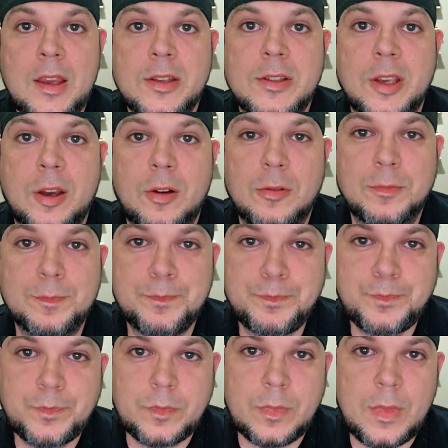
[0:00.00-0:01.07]
So
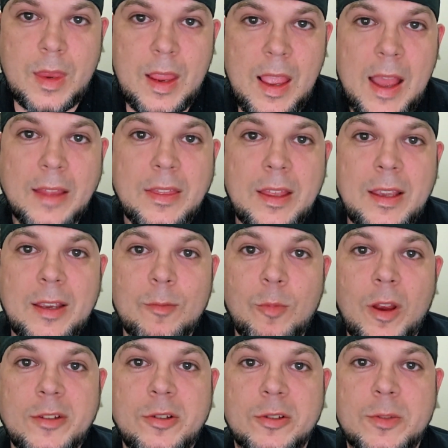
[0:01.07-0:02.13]
I think in
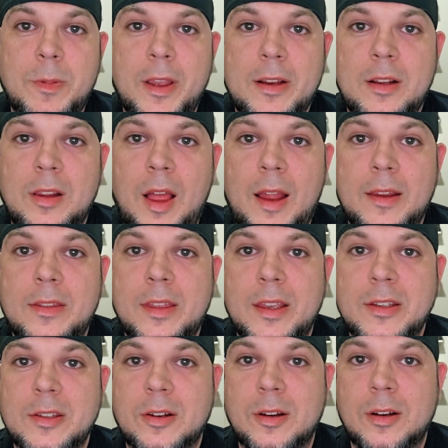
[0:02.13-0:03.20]
retrospect, a lot of
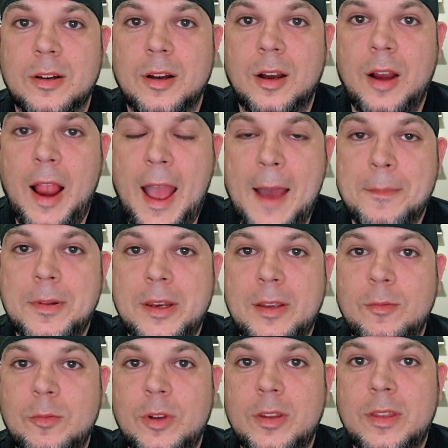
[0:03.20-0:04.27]
things are
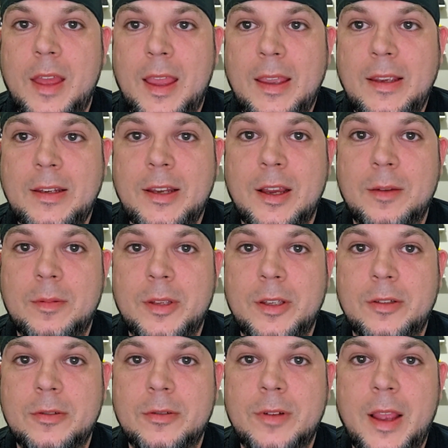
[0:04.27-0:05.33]
happening with
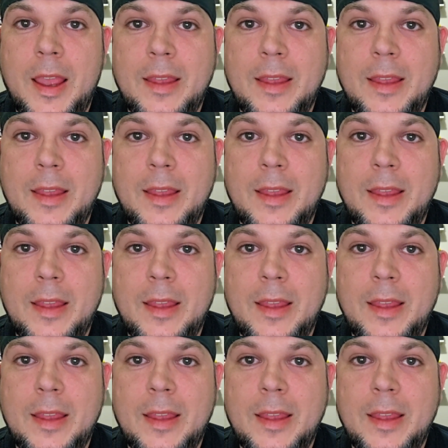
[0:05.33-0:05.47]
AEW,